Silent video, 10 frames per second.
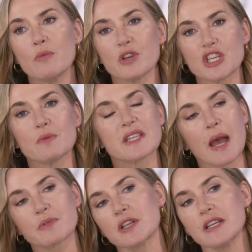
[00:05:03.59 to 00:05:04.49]
But she was
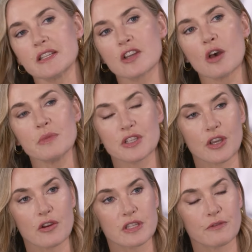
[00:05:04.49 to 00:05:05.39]
absolutely determined
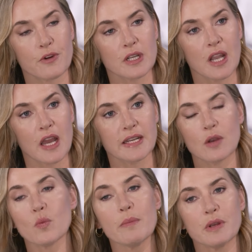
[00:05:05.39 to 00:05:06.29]
to go to the front line.
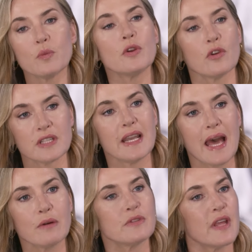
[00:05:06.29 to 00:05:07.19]
And women were not
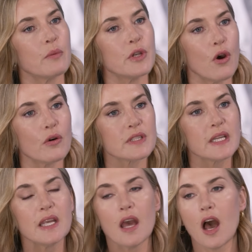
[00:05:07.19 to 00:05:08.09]
allowed, they were not.
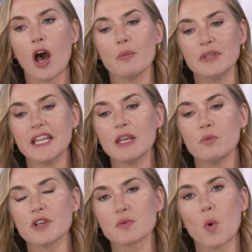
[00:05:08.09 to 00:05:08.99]
Lee
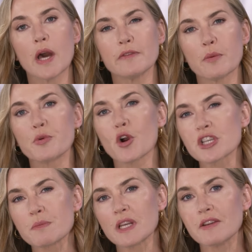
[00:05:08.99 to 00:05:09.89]
was one of
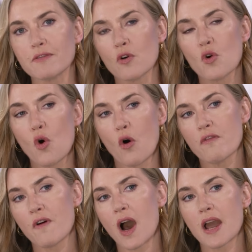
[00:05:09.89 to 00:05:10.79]
approximately 4 or
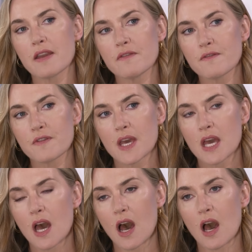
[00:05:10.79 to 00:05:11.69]
5
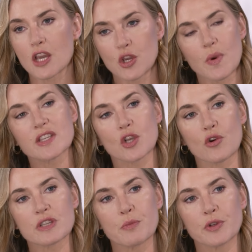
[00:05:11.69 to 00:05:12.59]
US
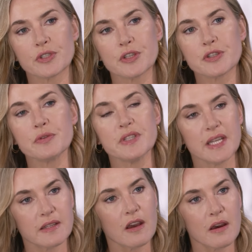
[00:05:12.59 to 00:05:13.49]
correspondents who
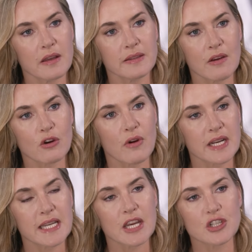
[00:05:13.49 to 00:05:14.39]
did earn their
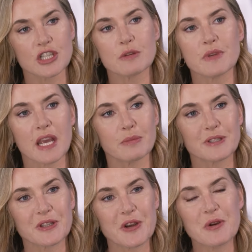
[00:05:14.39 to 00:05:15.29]
accreditation to be able
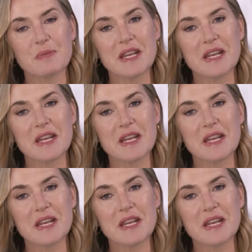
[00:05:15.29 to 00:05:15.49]
to go.